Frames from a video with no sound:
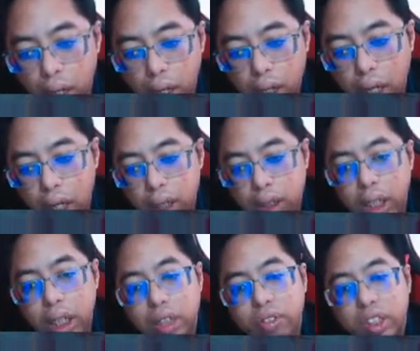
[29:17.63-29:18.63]
Okay,
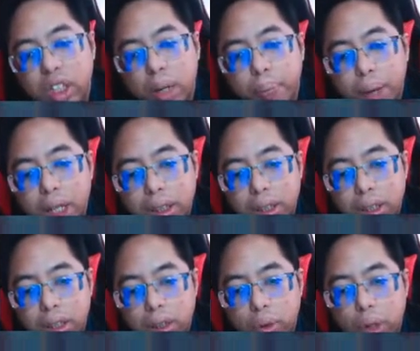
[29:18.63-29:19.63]
seedless vascular
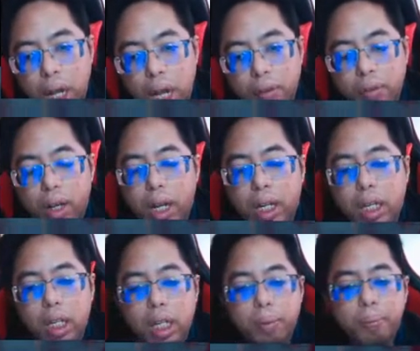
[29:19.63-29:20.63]
plants, you have
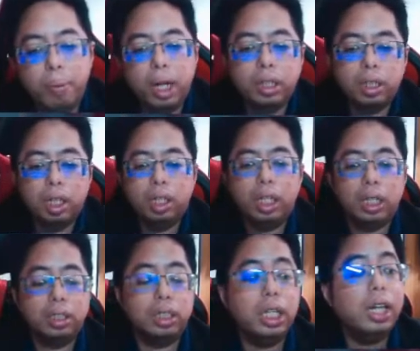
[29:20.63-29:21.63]
any plants that
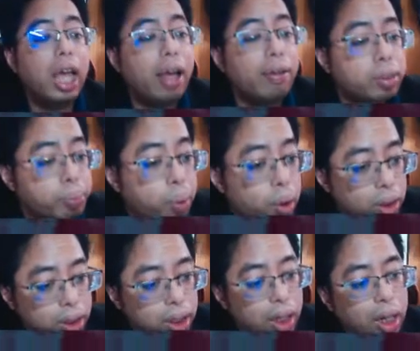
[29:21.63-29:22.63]
still have
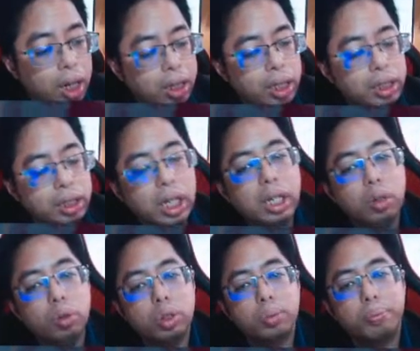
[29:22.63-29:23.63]
spores. They still
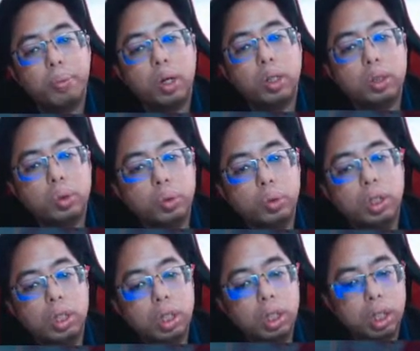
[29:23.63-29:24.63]
use spores to
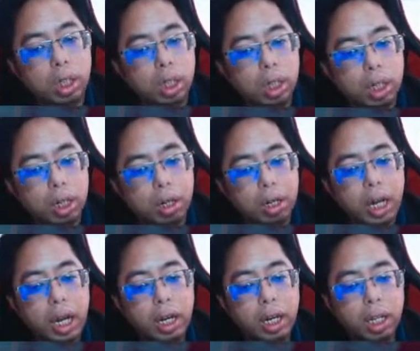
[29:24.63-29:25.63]

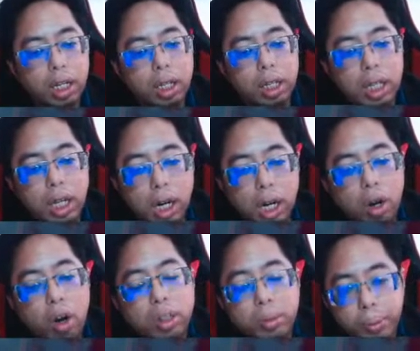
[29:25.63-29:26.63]
create their
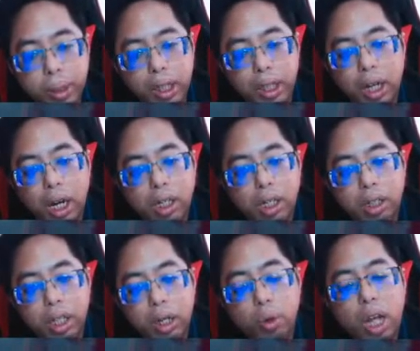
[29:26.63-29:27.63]
offspring.
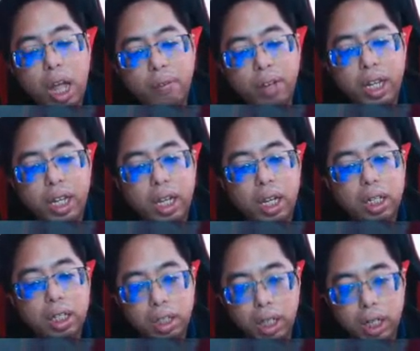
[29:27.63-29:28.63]
They don't have any
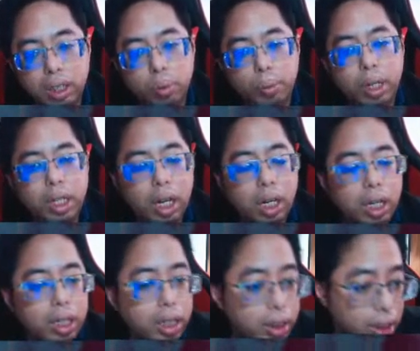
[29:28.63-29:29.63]
seeds. So meaning that
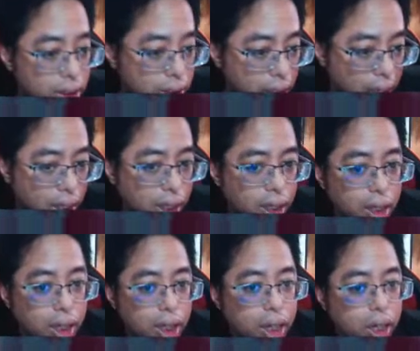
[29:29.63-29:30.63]
it's just a cell,
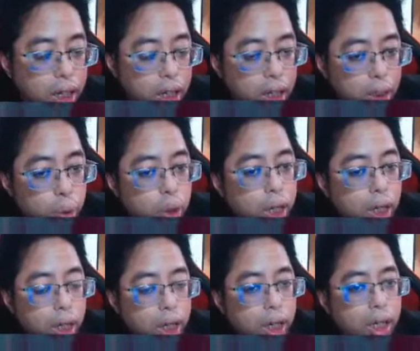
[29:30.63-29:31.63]

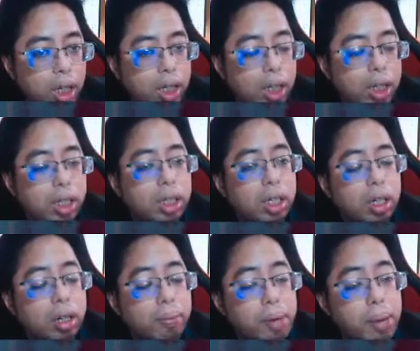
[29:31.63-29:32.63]

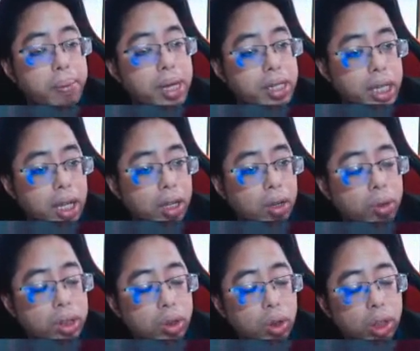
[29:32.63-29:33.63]
a baby cell,
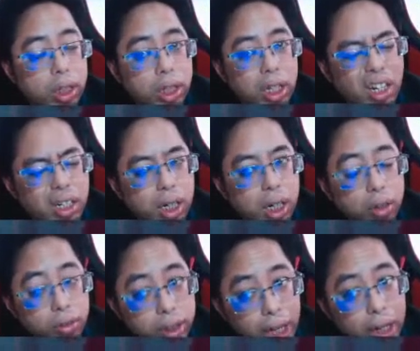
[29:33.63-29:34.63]
what's called a
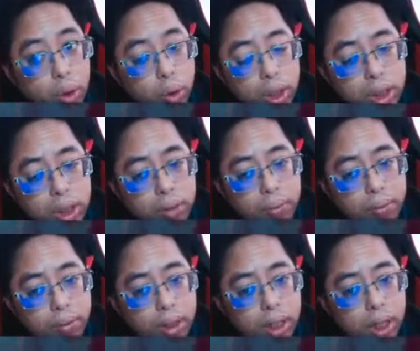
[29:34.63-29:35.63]
zygote,
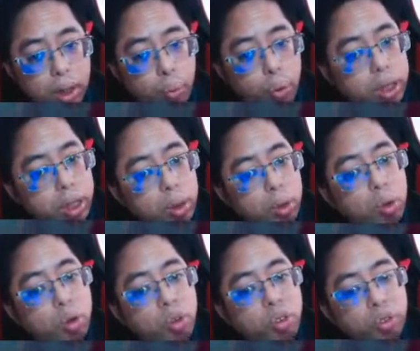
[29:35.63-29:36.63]
with
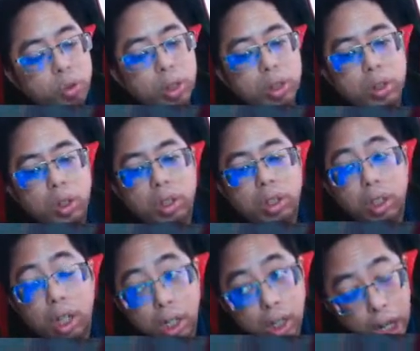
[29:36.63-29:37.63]
no food source.
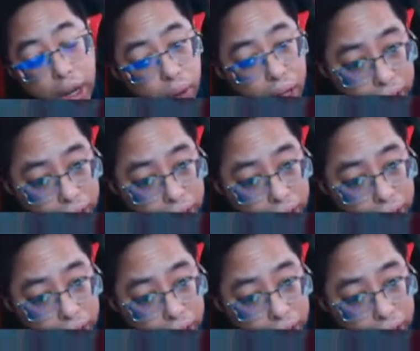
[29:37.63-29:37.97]
If you look at